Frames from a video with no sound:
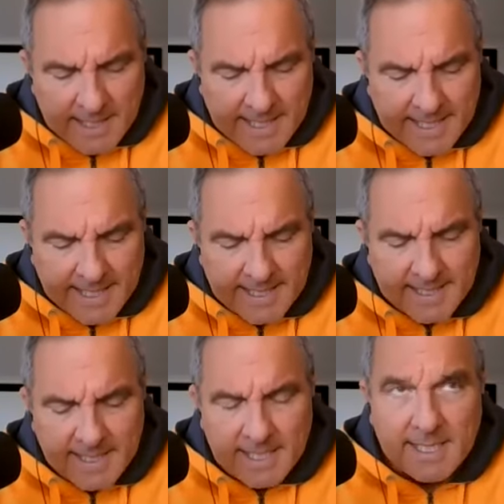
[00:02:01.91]

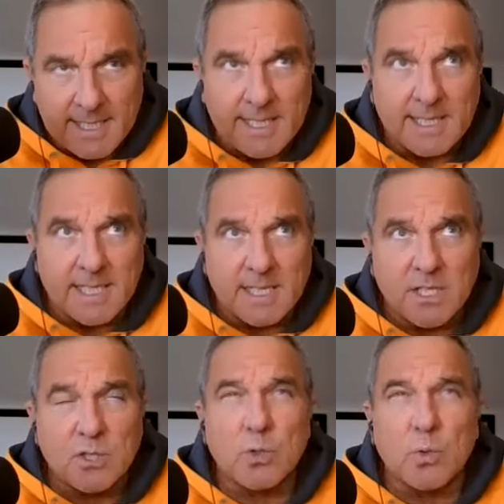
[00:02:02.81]
And
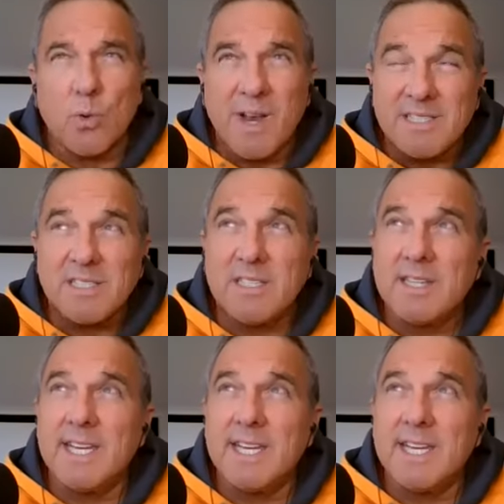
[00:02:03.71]
the trust